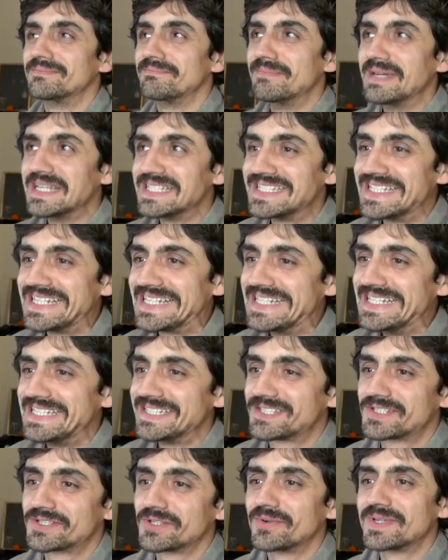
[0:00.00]

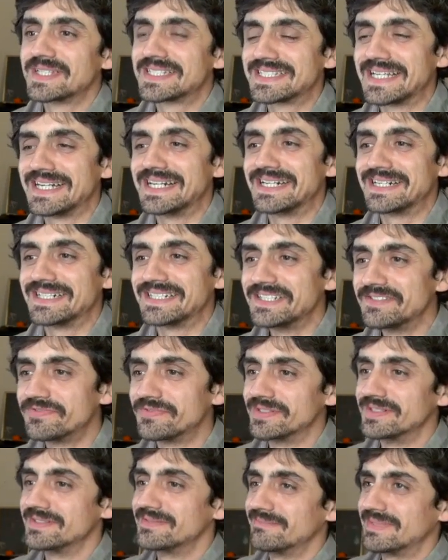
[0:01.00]
Basically, stories are
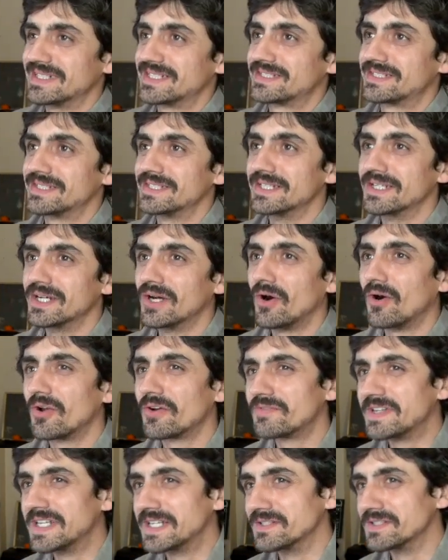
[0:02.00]
different, but all
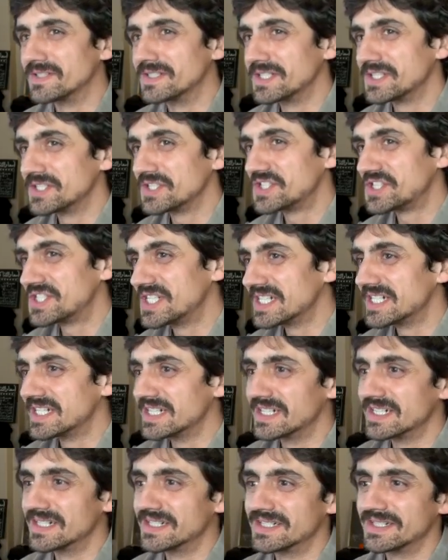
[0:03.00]
of them
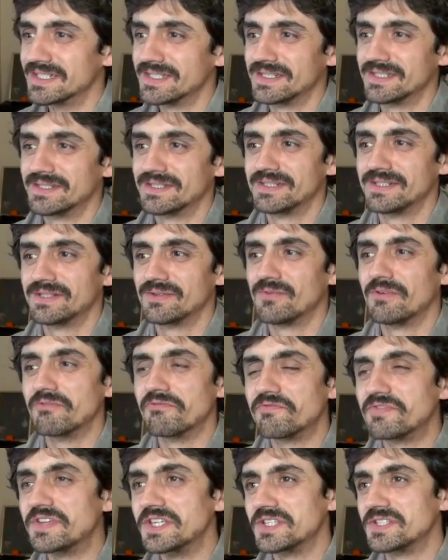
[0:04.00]
share
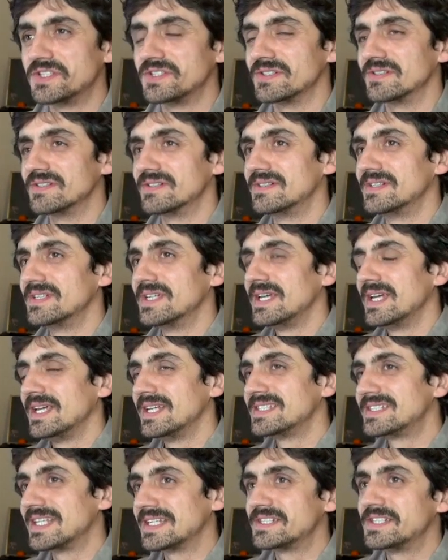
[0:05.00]
one feature,
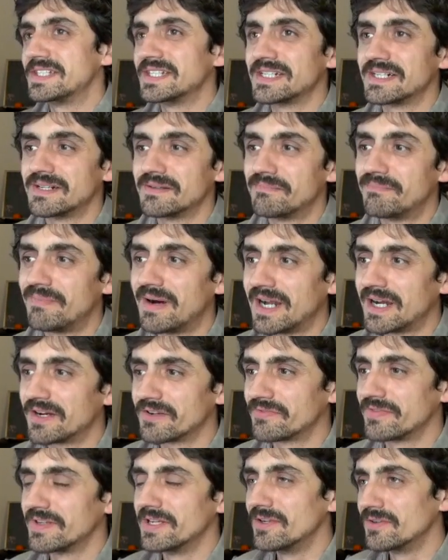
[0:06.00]
is that they are part
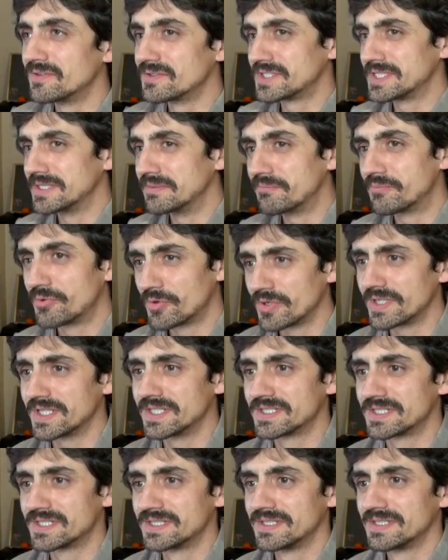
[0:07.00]
of a long-term
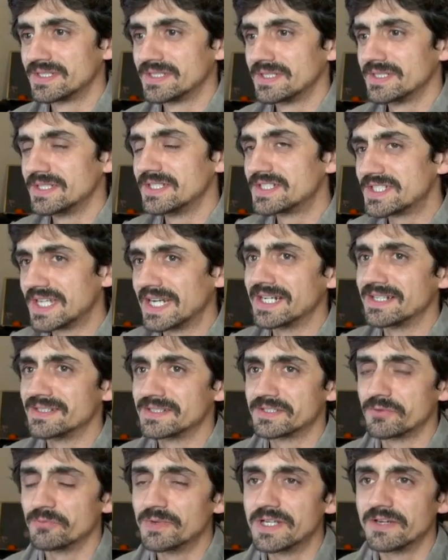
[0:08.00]
project
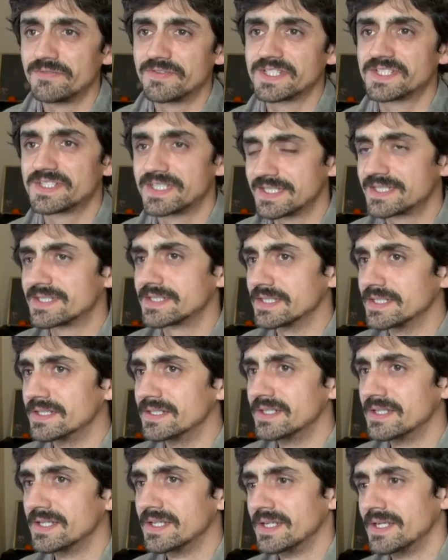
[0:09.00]
entitled The Will of
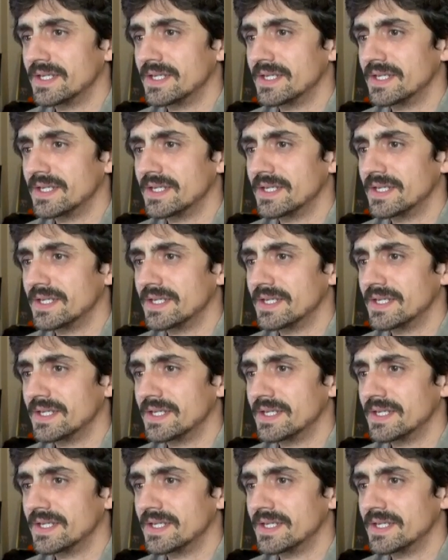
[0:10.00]
Existence,